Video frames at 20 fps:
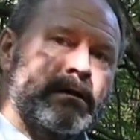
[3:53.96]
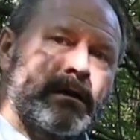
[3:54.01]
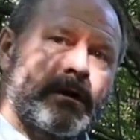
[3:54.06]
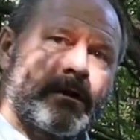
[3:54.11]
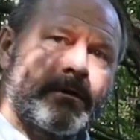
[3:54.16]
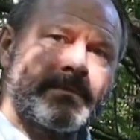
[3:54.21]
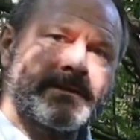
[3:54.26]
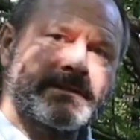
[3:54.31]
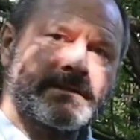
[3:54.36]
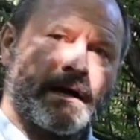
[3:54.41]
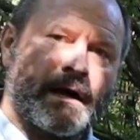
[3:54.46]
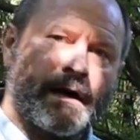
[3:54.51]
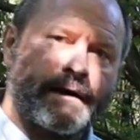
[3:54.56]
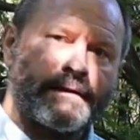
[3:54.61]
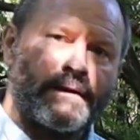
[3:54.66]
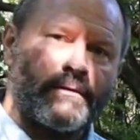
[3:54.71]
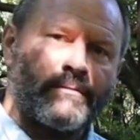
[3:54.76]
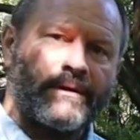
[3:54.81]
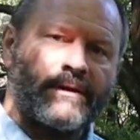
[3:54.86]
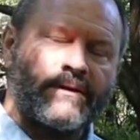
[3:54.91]

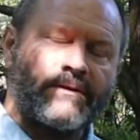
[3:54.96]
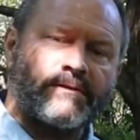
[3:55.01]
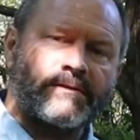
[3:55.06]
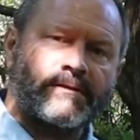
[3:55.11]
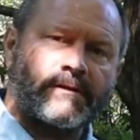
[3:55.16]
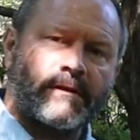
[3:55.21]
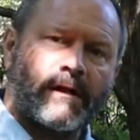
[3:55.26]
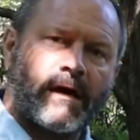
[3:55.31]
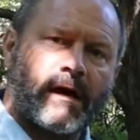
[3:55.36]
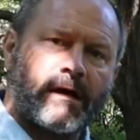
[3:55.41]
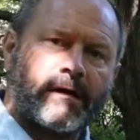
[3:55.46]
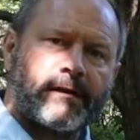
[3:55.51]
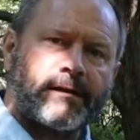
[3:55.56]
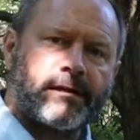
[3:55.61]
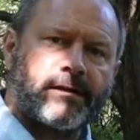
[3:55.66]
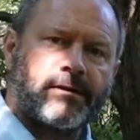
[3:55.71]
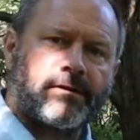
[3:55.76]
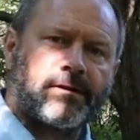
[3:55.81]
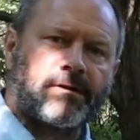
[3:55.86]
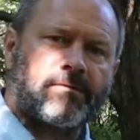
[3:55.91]
herbicide that we use a lot
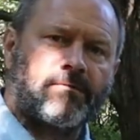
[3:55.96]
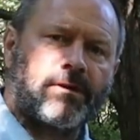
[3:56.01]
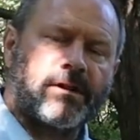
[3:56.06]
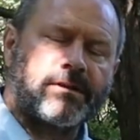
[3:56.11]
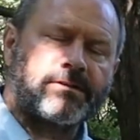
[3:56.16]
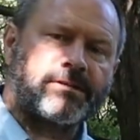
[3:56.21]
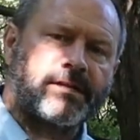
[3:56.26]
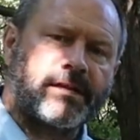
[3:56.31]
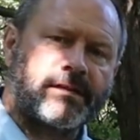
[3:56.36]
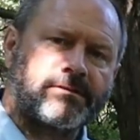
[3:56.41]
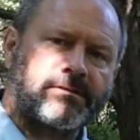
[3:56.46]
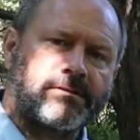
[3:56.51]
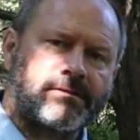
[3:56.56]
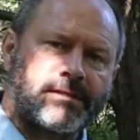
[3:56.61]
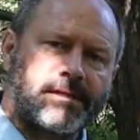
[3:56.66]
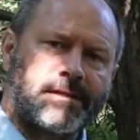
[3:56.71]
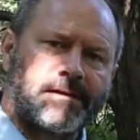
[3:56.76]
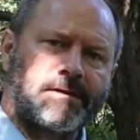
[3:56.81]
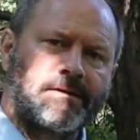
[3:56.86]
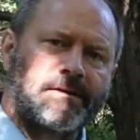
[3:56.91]
here at Runge Nature
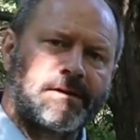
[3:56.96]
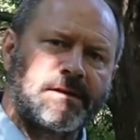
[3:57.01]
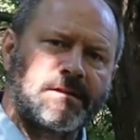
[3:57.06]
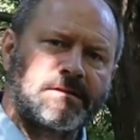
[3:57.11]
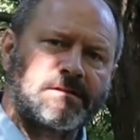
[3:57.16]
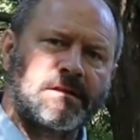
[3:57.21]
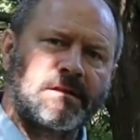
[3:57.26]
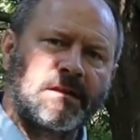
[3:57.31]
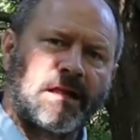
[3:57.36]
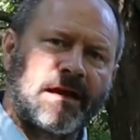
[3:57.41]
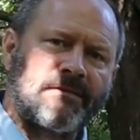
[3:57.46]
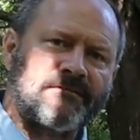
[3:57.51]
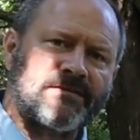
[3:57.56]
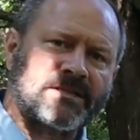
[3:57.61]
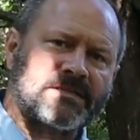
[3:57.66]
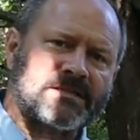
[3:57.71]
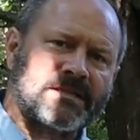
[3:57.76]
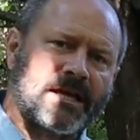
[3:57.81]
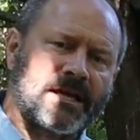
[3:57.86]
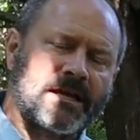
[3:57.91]
Center is
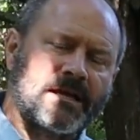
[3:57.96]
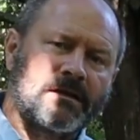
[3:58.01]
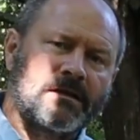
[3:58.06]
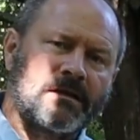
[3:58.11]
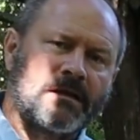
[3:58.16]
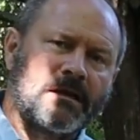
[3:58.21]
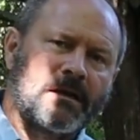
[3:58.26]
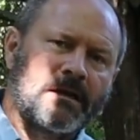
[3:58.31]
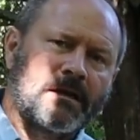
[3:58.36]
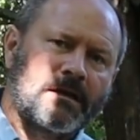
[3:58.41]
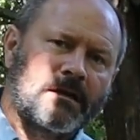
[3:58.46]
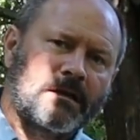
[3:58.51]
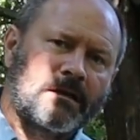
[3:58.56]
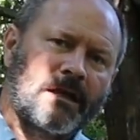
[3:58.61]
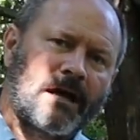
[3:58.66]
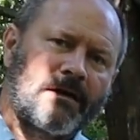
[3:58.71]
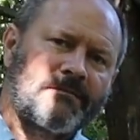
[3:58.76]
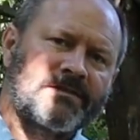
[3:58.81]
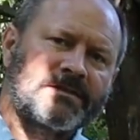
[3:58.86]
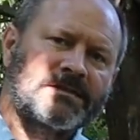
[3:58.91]
glyphosate.
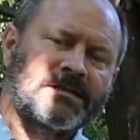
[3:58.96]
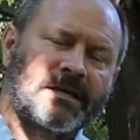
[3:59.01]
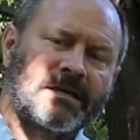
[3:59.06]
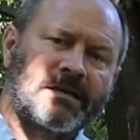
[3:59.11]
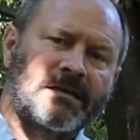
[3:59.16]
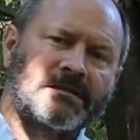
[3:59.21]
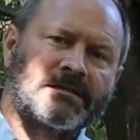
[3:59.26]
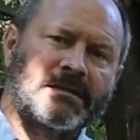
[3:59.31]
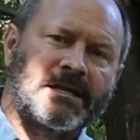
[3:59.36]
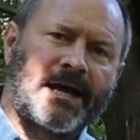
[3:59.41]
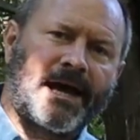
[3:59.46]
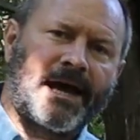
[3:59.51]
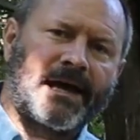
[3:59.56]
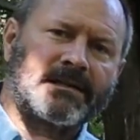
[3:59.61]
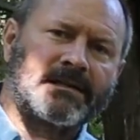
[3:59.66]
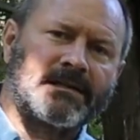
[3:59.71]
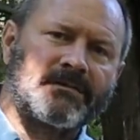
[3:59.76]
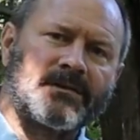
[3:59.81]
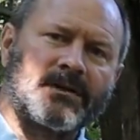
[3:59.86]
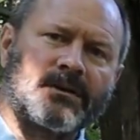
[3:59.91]
Glyphosate is the
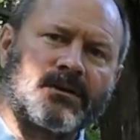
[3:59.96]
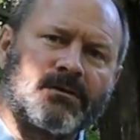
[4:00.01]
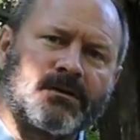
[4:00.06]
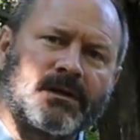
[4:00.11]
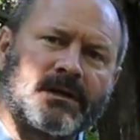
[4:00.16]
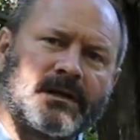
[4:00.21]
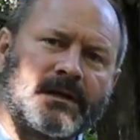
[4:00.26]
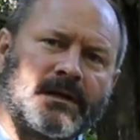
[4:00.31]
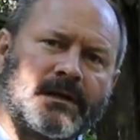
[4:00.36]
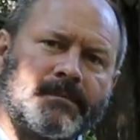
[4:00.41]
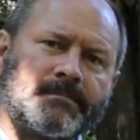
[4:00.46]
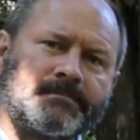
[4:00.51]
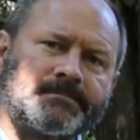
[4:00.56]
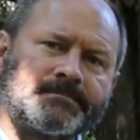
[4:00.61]
active ingredient.